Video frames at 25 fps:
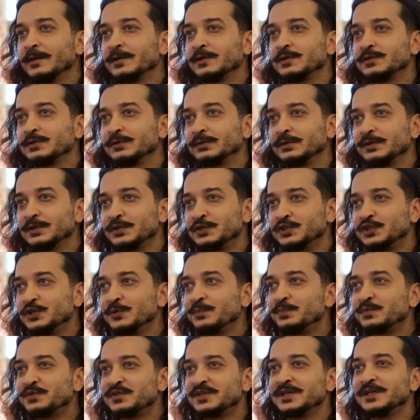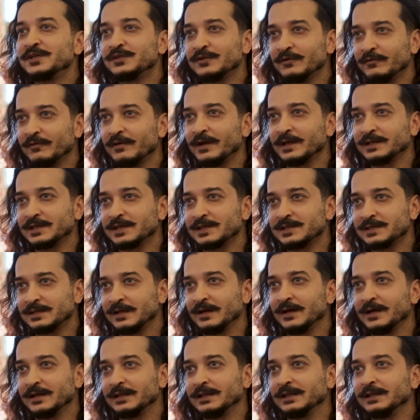So the Gypsies of
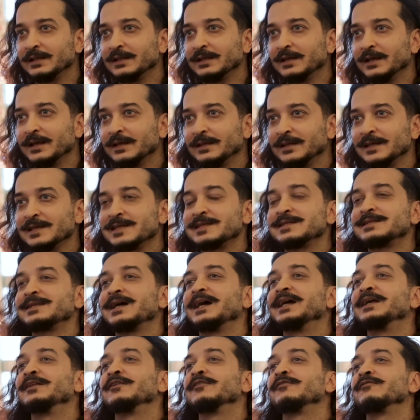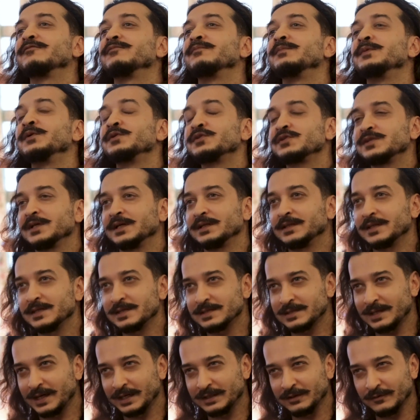Rajasthan, the style of music, the
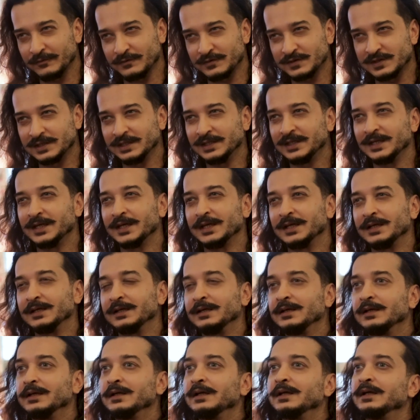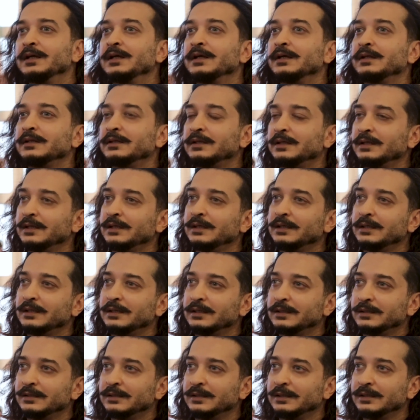style of singing,
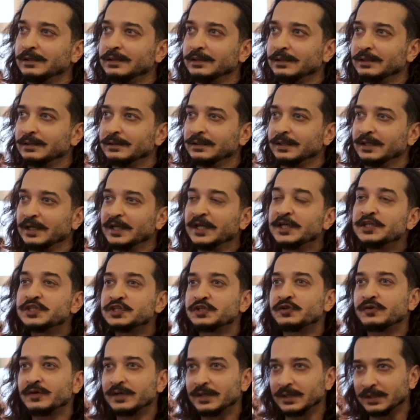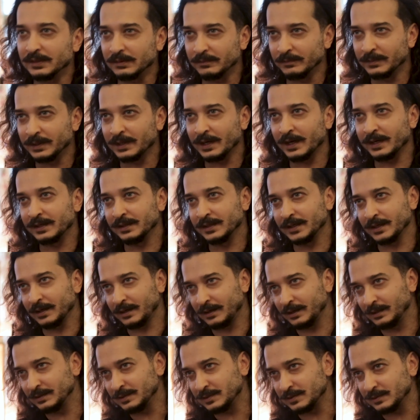the history behind their
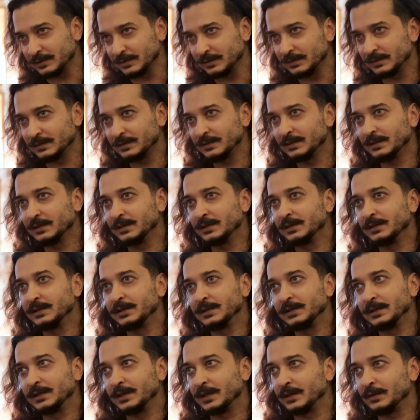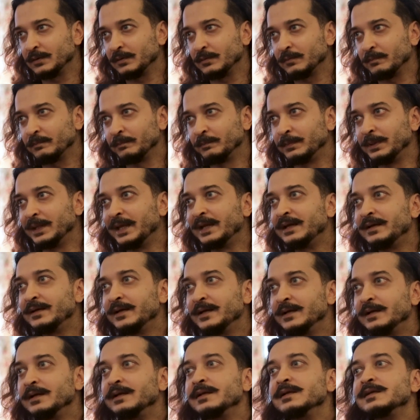culture,
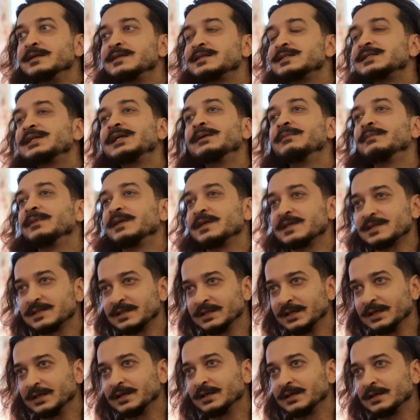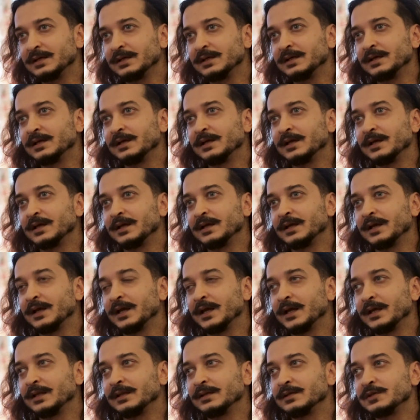blended seamlessly
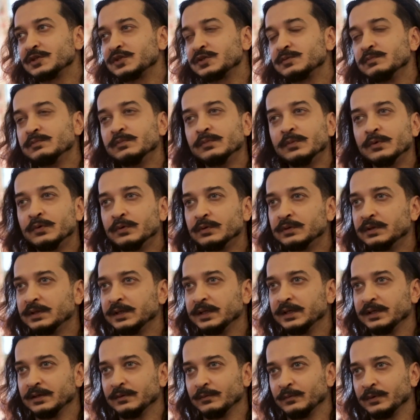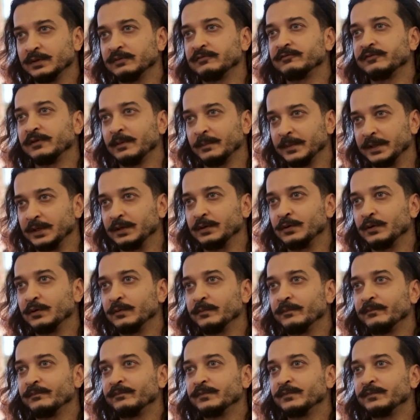and smoothly with flamenco.